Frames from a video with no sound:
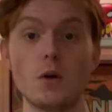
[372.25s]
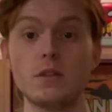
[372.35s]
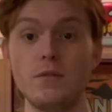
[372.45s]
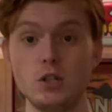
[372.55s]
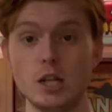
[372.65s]
of
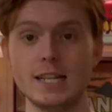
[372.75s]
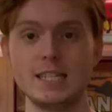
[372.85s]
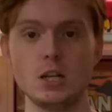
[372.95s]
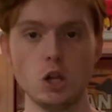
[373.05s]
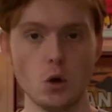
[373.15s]
the
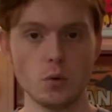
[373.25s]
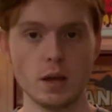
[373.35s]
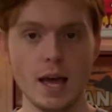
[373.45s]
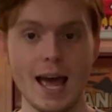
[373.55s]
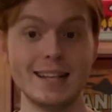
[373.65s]
Vigilante Cloak,
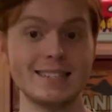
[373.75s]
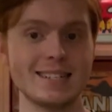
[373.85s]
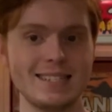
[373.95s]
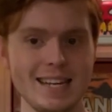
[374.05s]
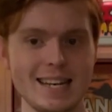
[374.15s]
and
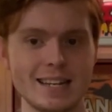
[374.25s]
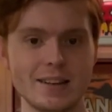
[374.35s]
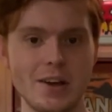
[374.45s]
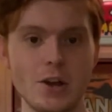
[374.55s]
succeeded,